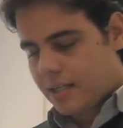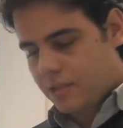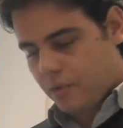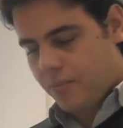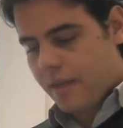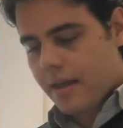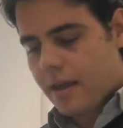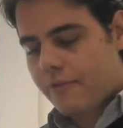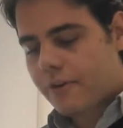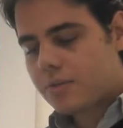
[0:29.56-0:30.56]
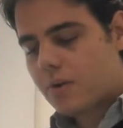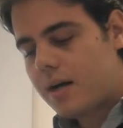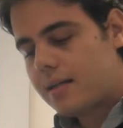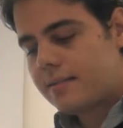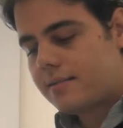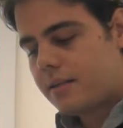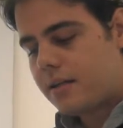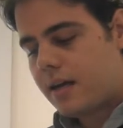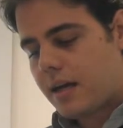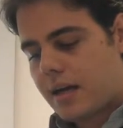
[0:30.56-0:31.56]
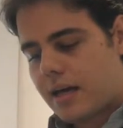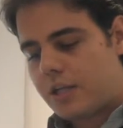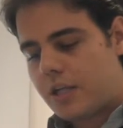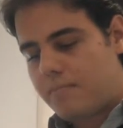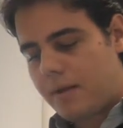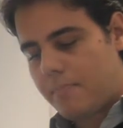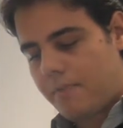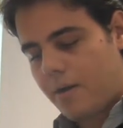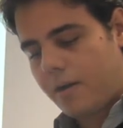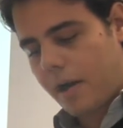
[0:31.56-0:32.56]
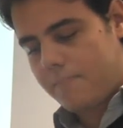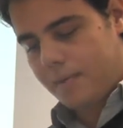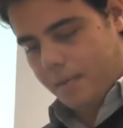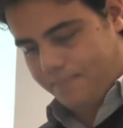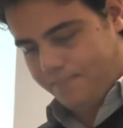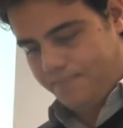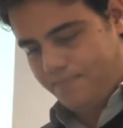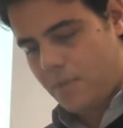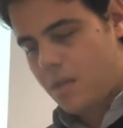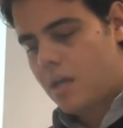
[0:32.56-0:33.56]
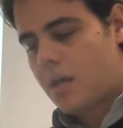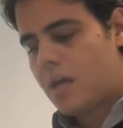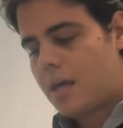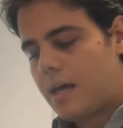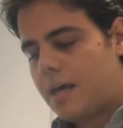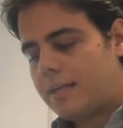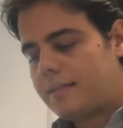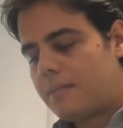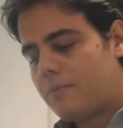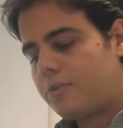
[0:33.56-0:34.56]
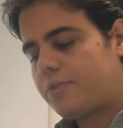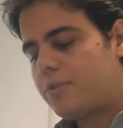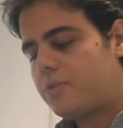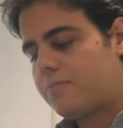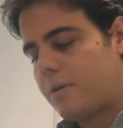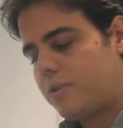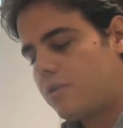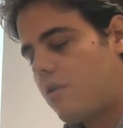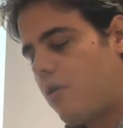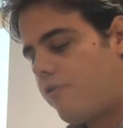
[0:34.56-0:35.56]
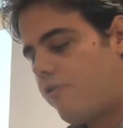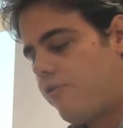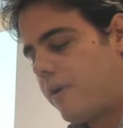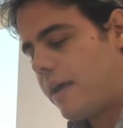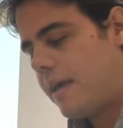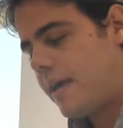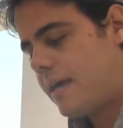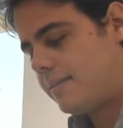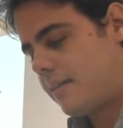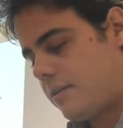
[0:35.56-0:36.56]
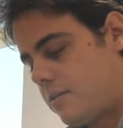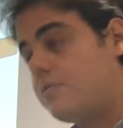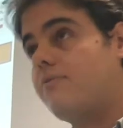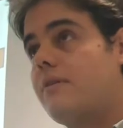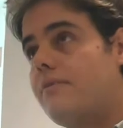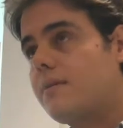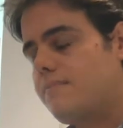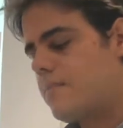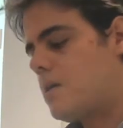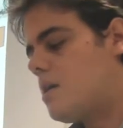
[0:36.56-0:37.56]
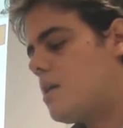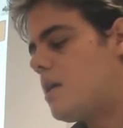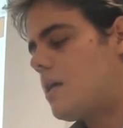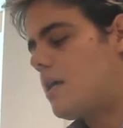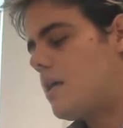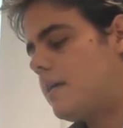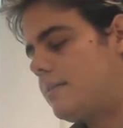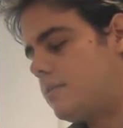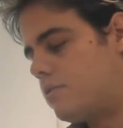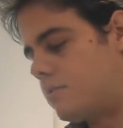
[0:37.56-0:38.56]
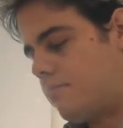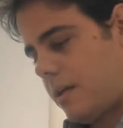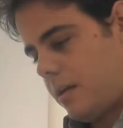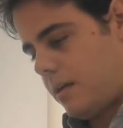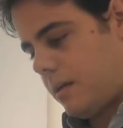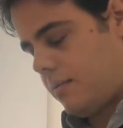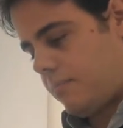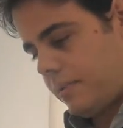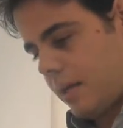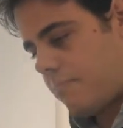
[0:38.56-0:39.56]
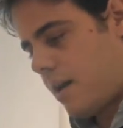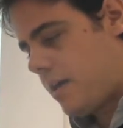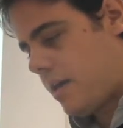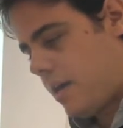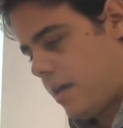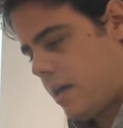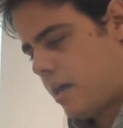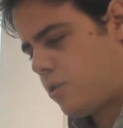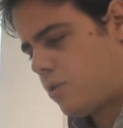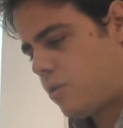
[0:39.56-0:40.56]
So the first one is the GDP per capita. It's the most used measure of standards of living. It's used done by